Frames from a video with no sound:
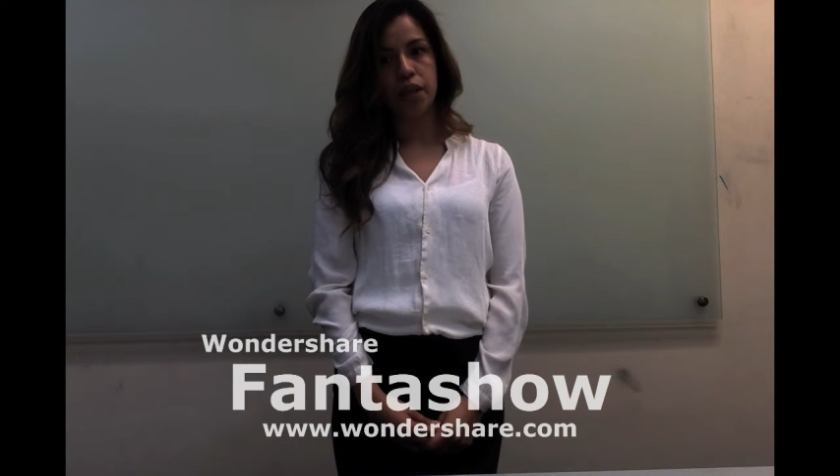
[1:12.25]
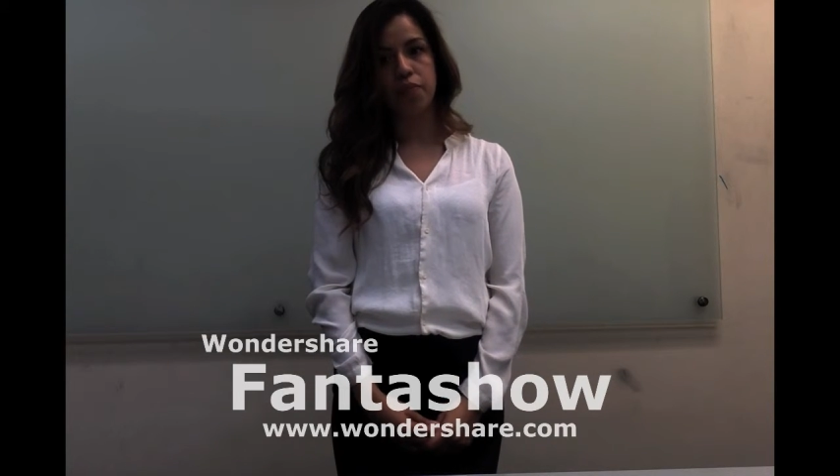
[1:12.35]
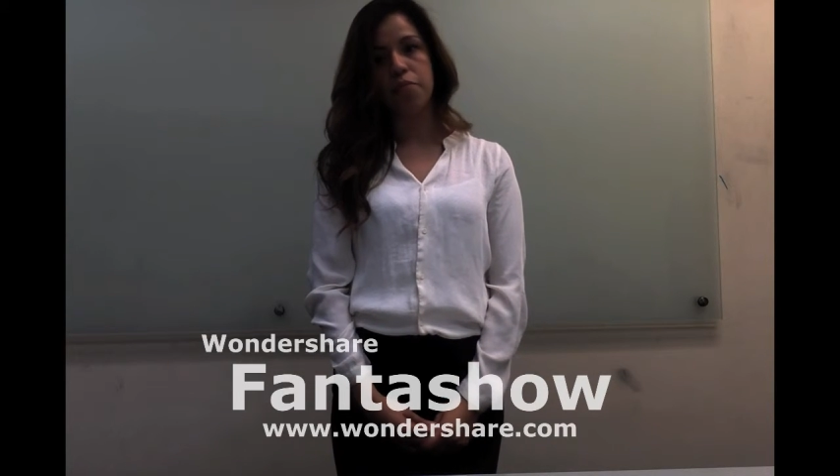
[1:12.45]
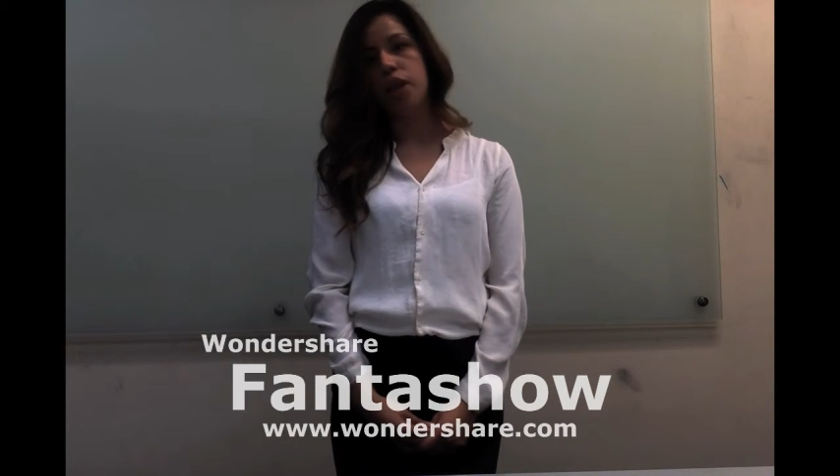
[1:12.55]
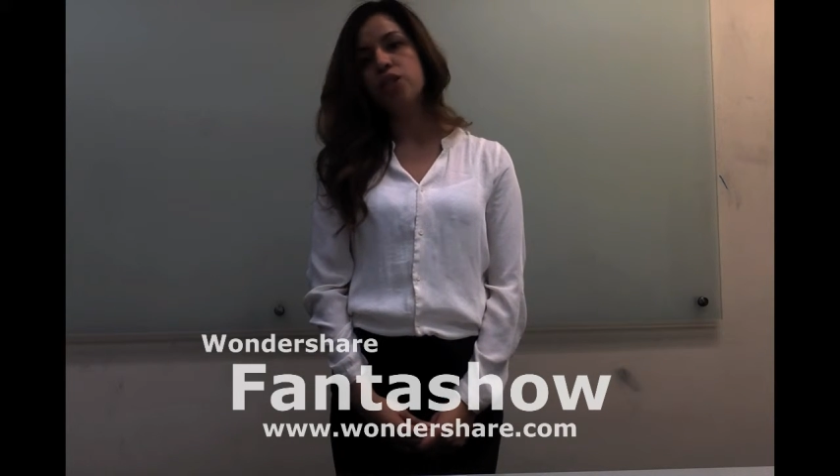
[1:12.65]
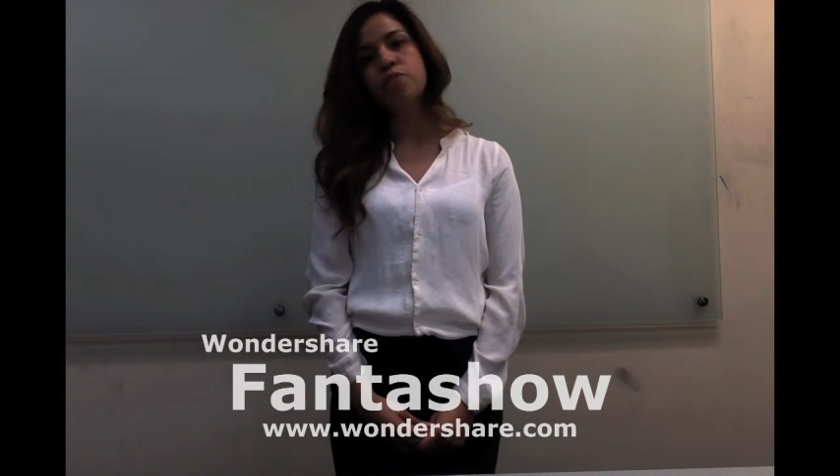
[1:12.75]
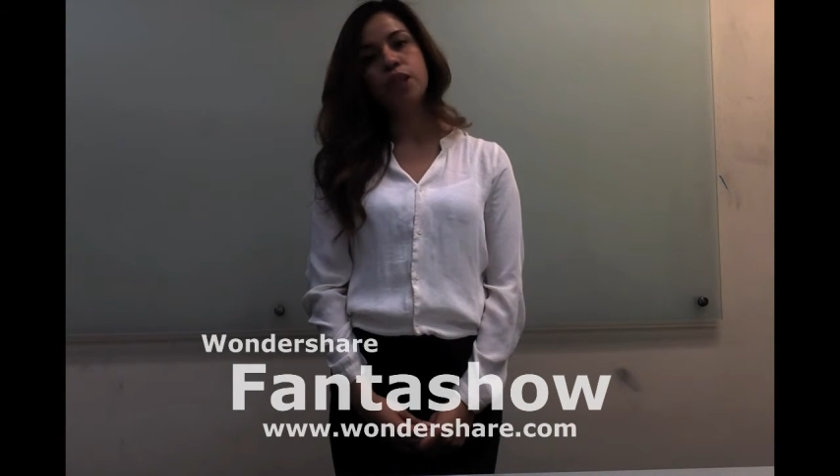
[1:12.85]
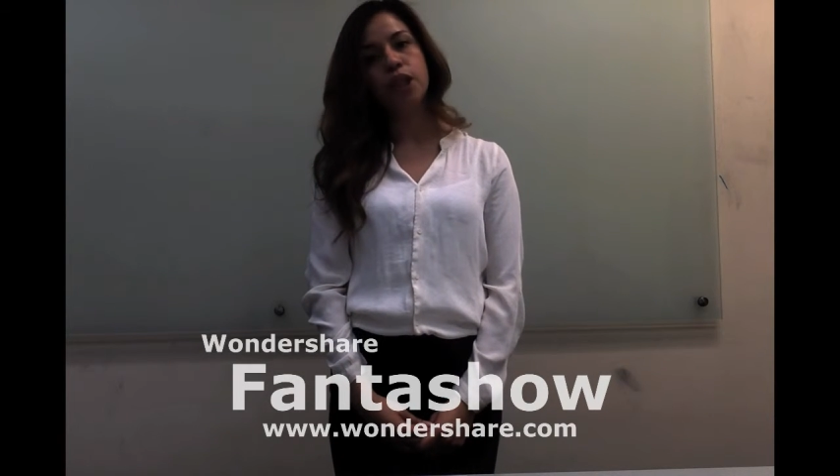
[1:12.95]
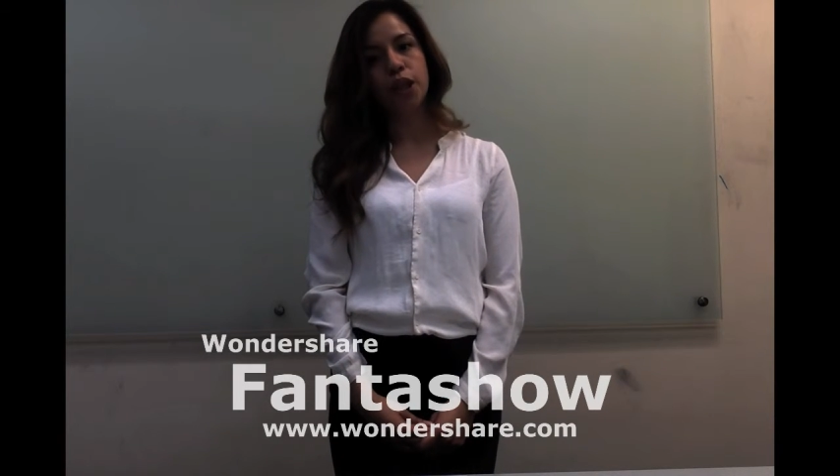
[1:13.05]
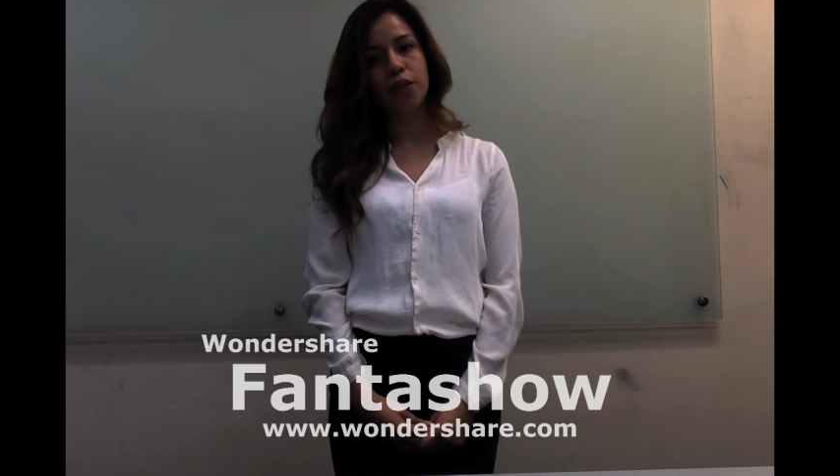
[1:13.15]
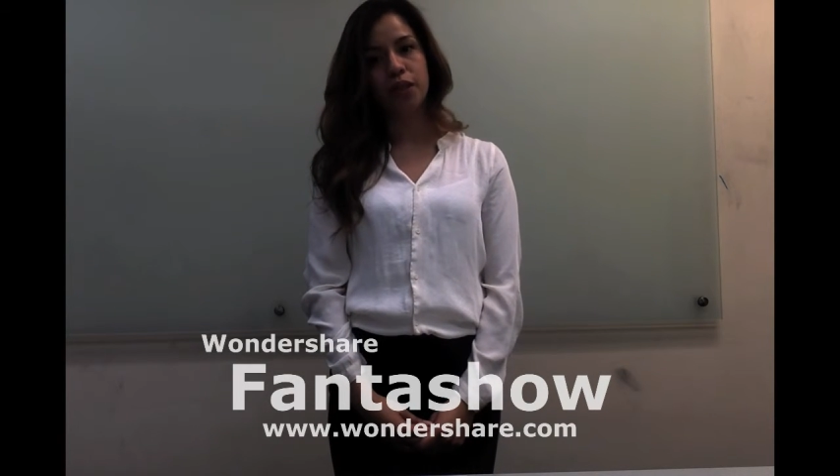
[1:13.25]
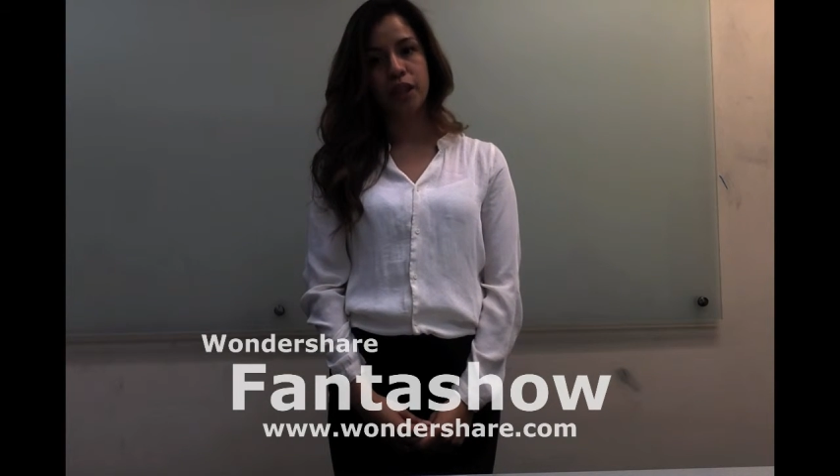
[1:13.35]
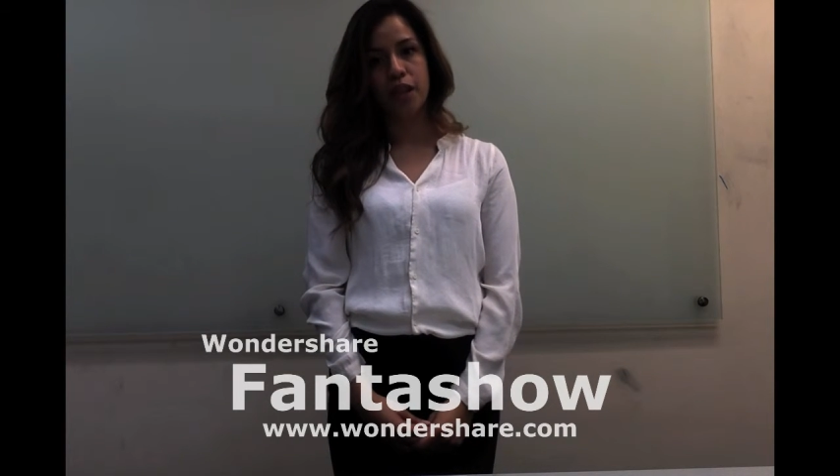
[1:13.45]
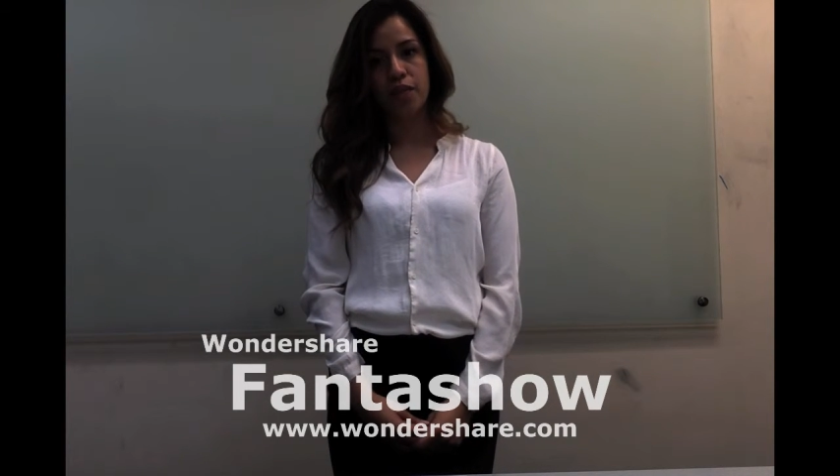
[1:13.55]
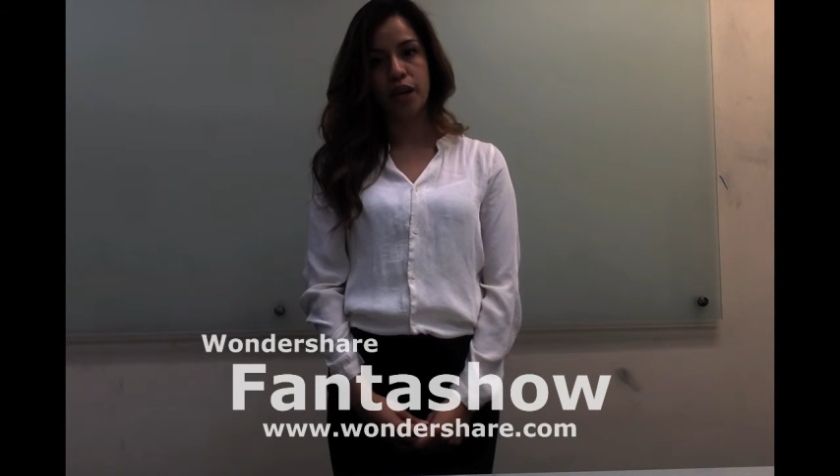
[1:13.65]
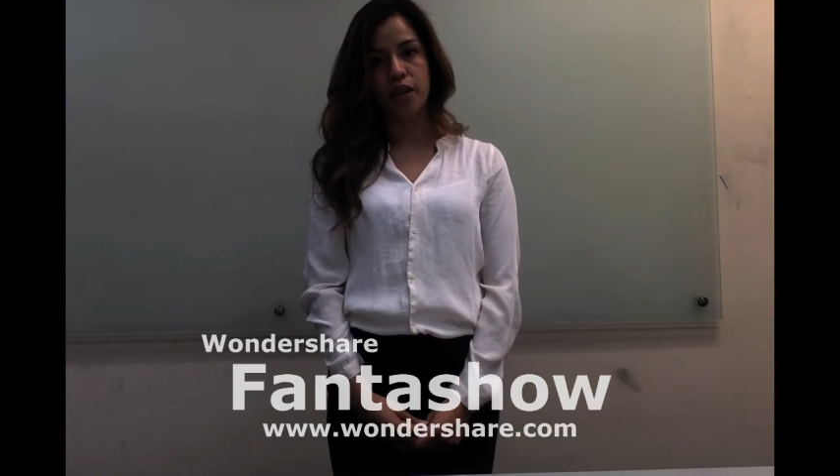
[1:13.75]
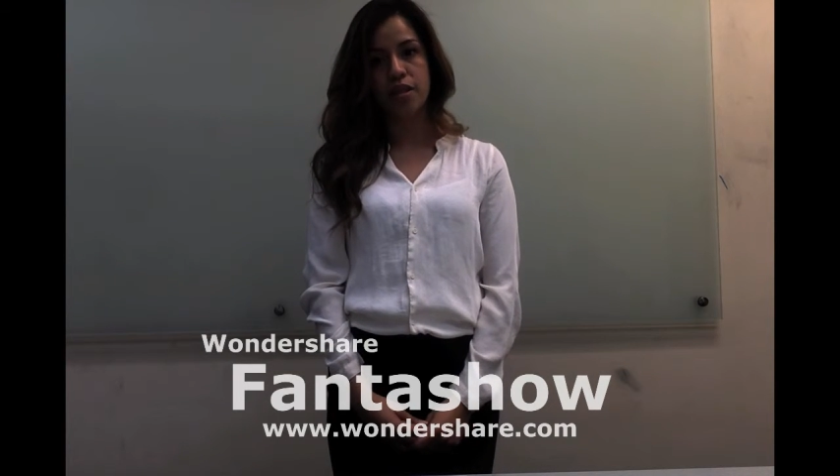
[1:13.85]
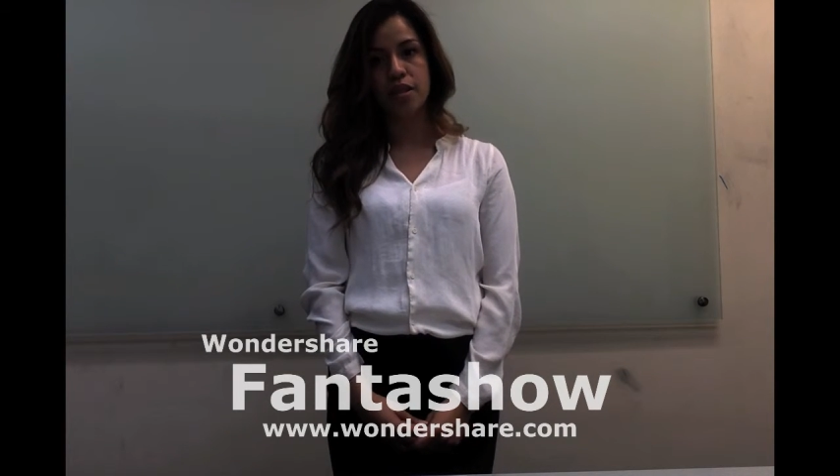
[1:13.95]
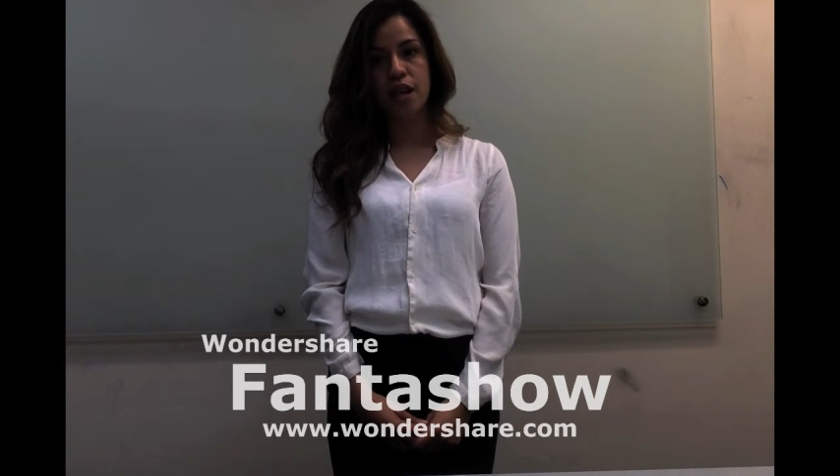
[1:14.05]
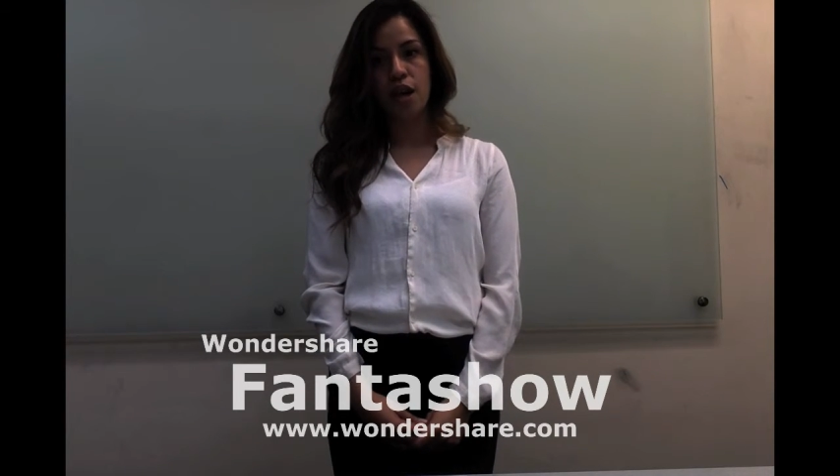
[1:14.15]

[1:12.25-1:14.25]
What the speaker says: if management knew in advance